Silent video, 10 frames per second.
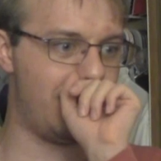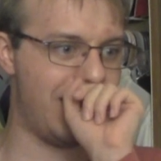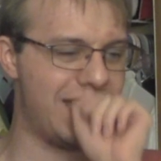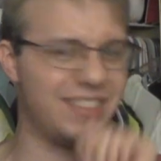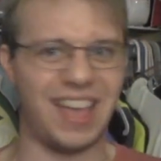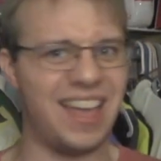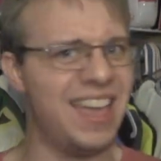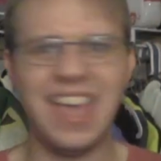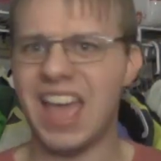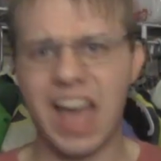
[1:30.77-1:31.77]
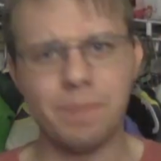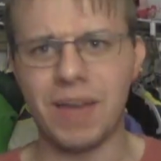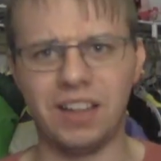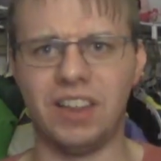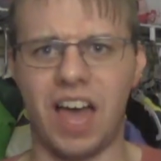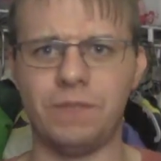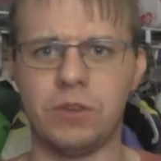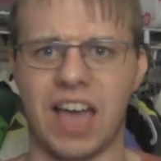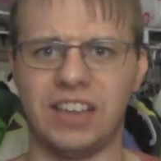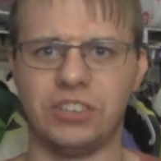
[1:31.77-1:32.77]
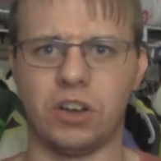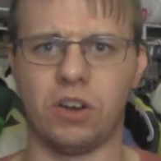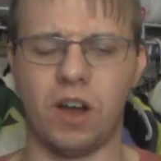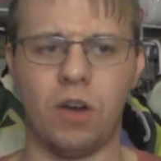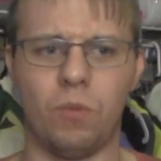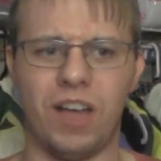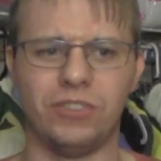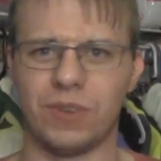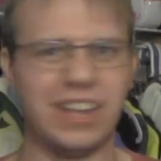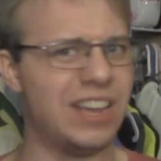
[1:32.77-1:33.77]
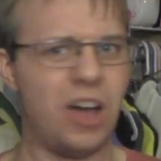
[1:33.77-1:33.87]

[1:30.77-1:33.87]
and I bet a lot of you guys are wondering,